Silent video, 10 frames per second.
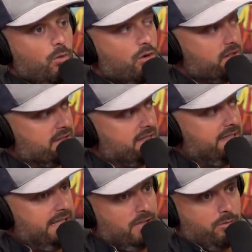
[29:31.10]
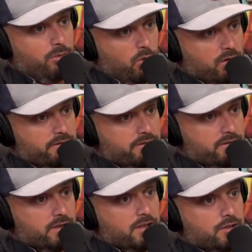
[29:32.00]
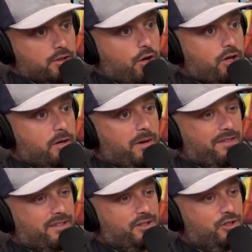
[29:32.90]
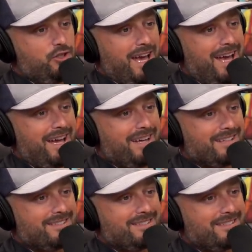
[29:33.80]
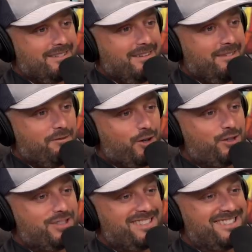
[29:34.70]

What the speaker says: We're in Singapore. Talking about the Jags versus